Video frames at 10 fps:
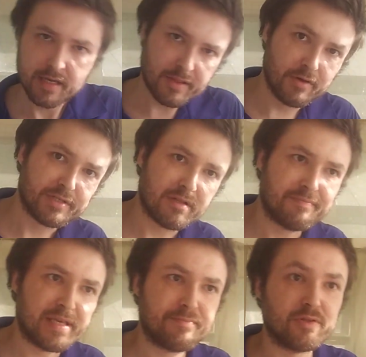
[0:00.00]
those are the
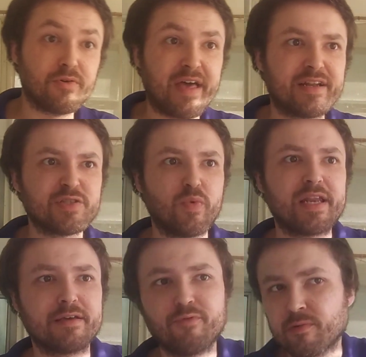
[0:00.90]
people who that is
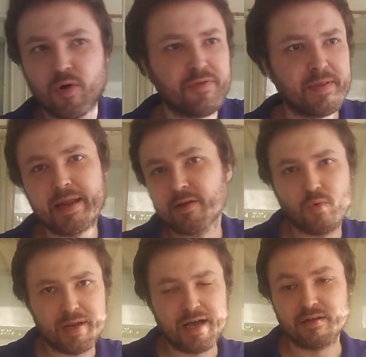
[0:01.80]
waiting for more than
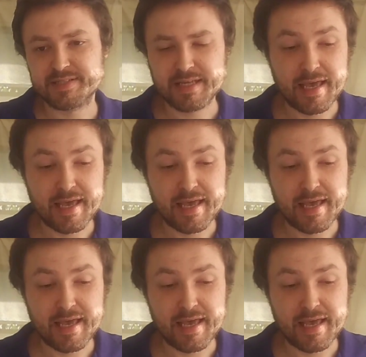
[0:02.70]
anyone else.